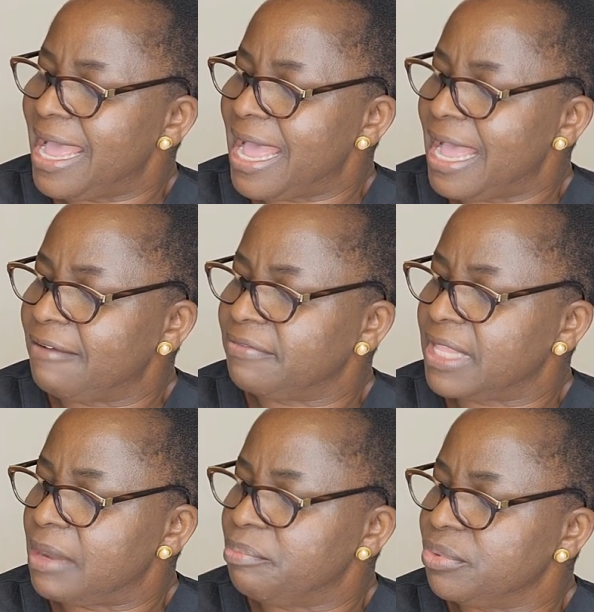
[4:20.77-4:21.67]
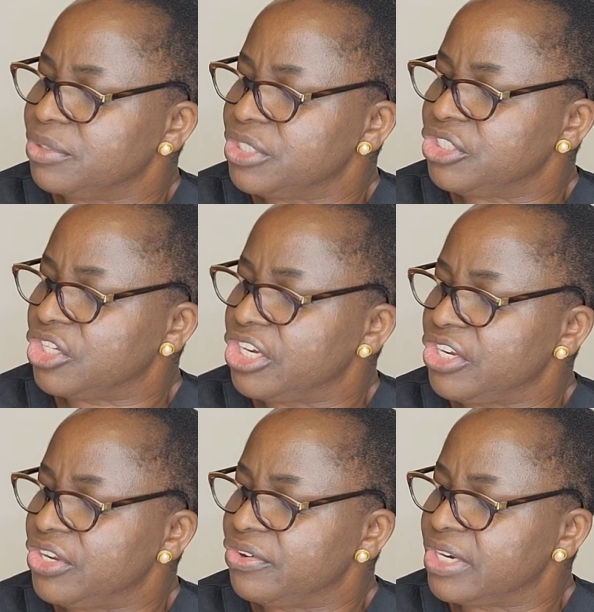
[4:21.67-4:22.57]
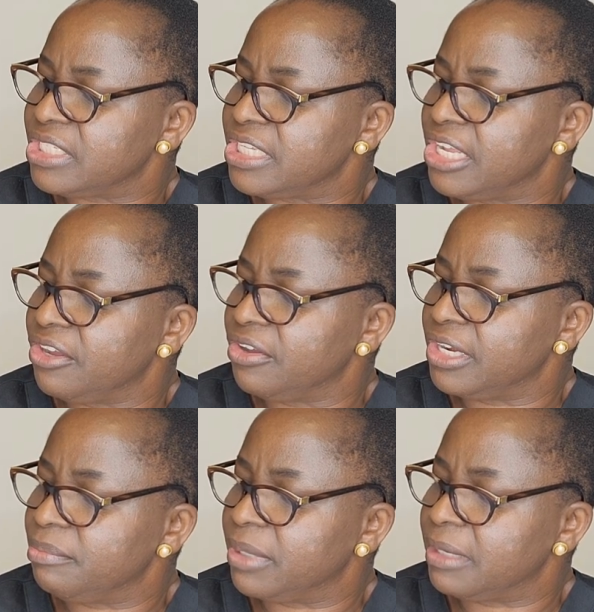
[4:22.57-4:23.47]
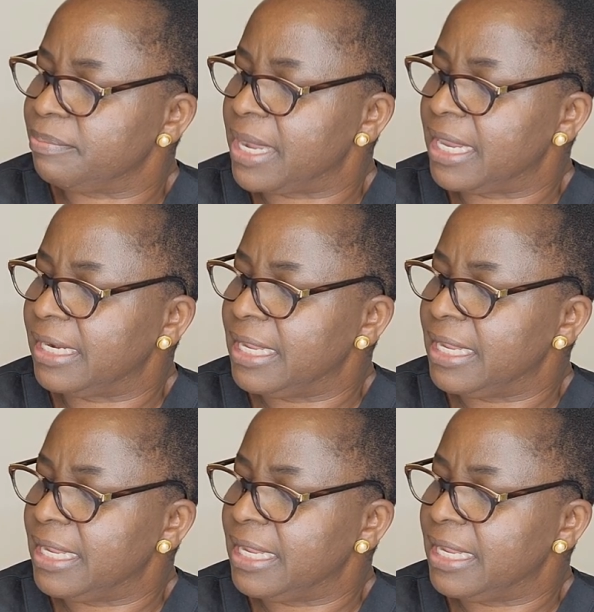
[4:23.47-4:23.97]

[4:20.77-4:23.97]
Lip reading: after positioning the resident on the bedpan